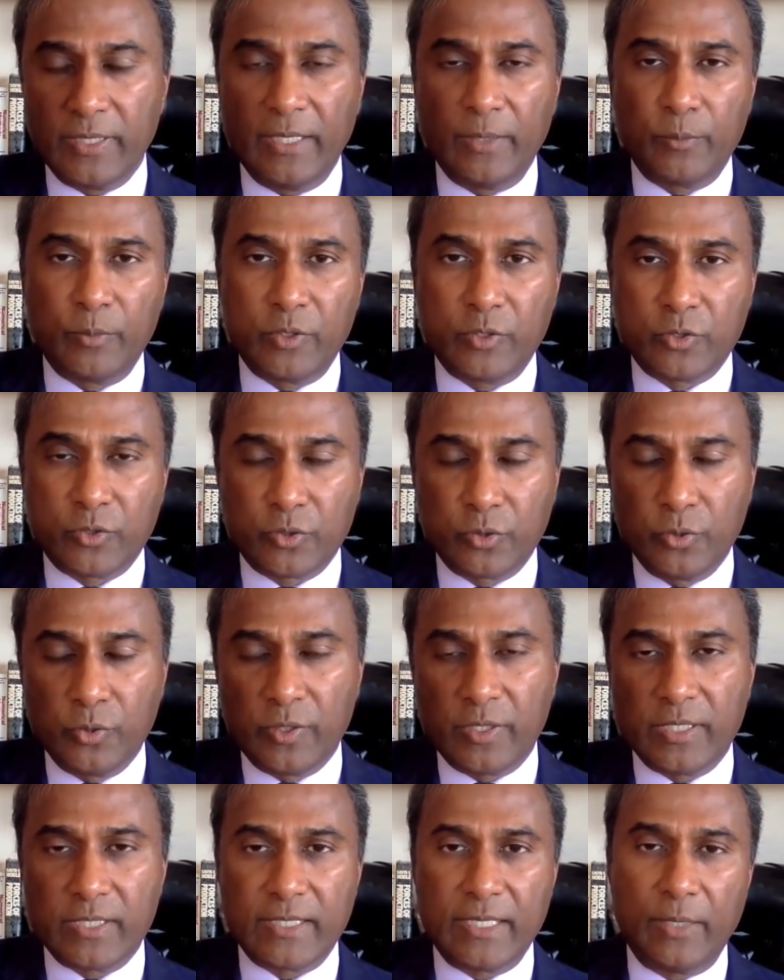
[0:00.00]
And with truth
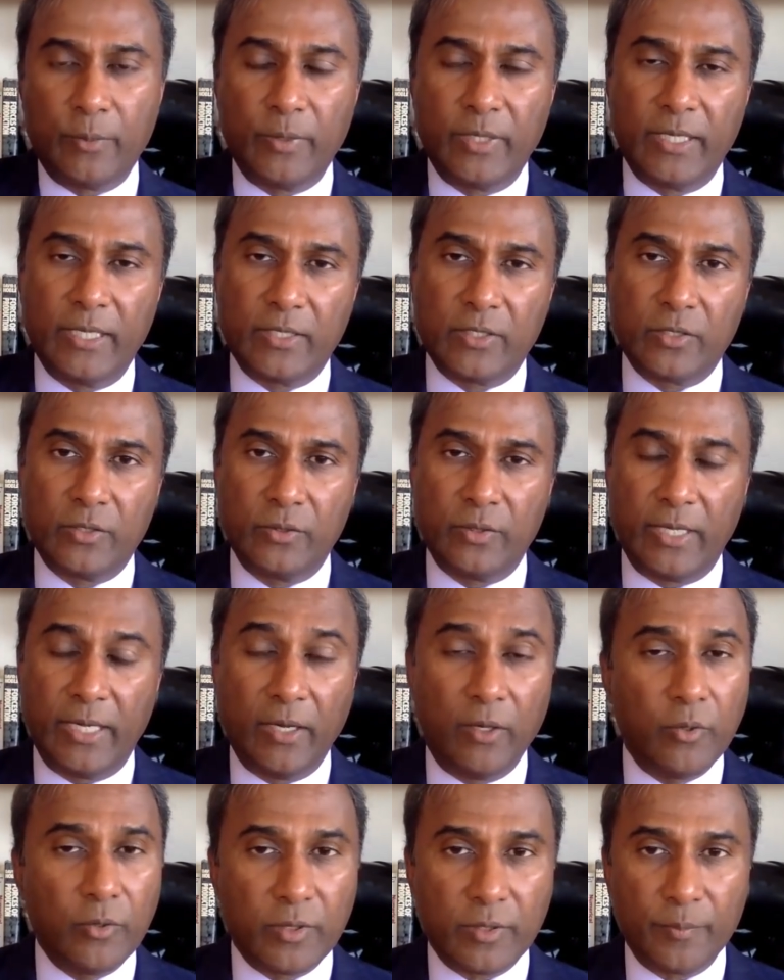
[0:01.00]
is how we get to
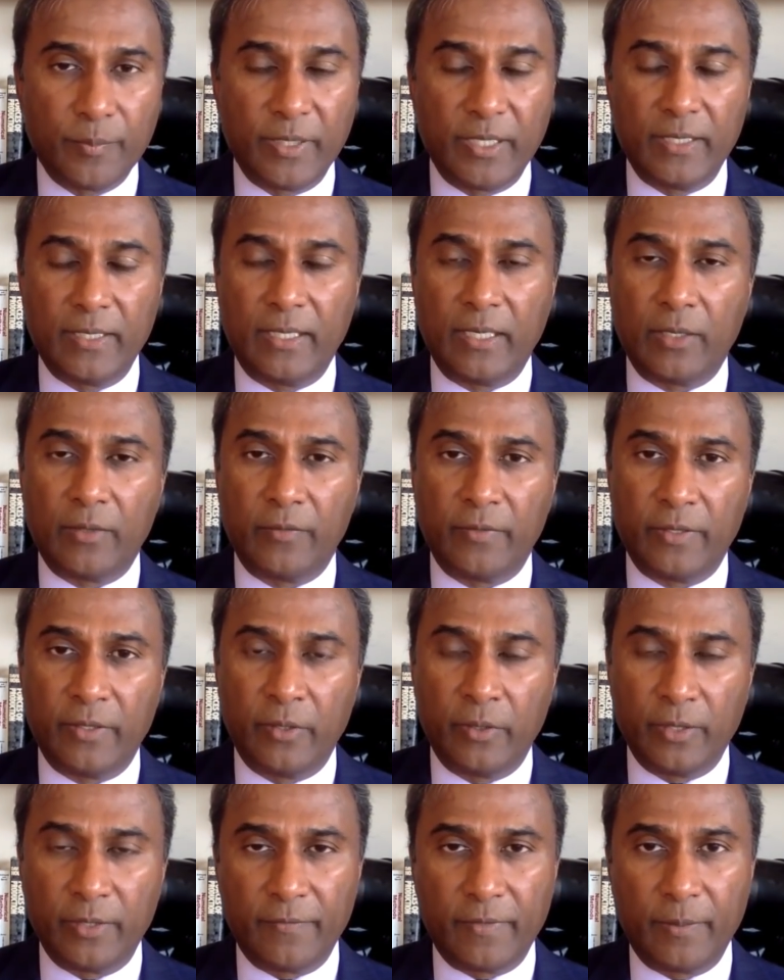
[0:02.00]
health, be it not
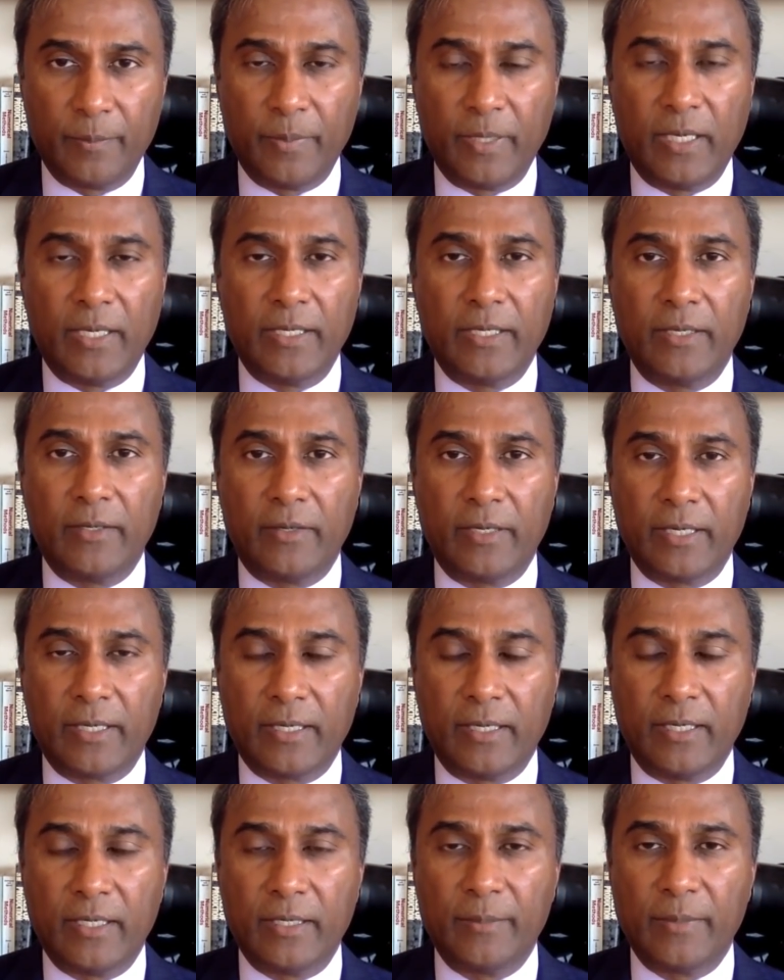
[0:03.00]
only of our body, our
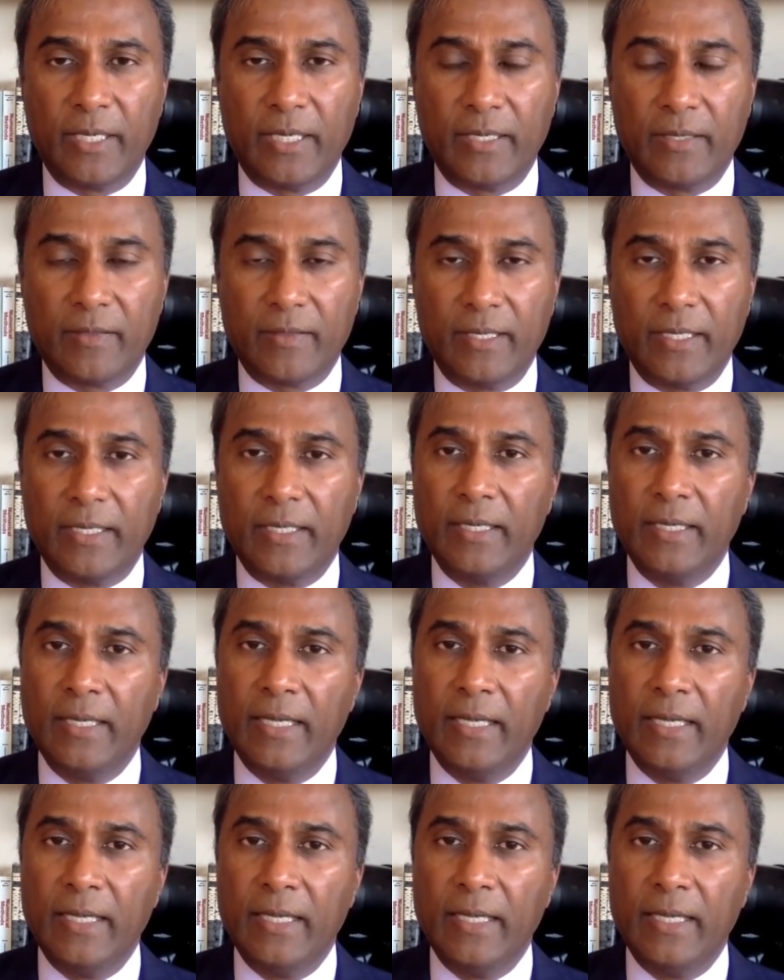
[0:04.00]
economy, anything.